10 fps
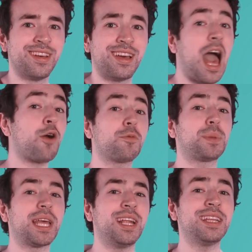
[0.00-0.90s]
Our
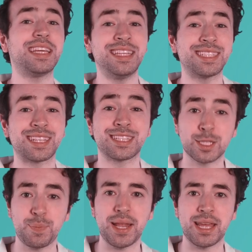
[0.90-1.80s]
planet is
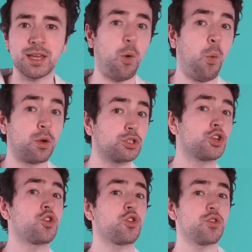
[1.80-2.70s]
spinning or
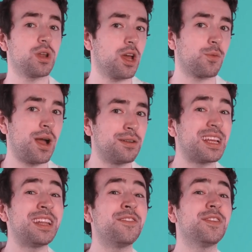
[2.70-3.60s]
turning around
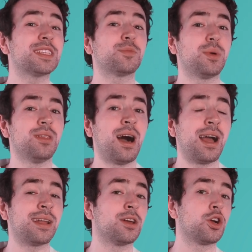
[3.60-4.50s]
an invisible
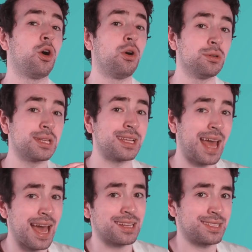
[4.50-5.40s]
line called an
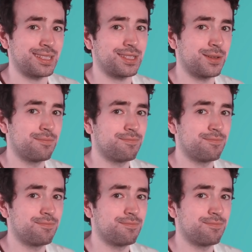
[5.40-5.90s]
axis.